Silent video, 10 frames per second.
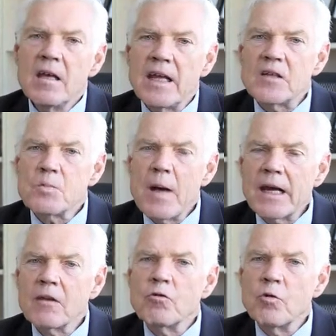It's
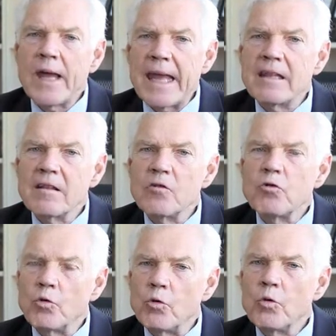back to
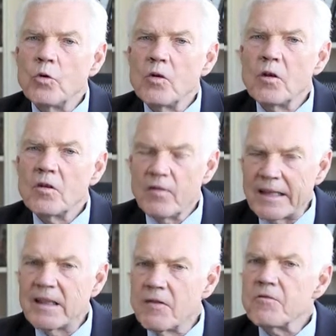
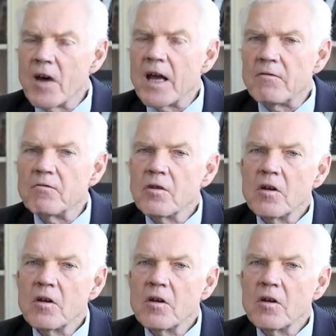82.25.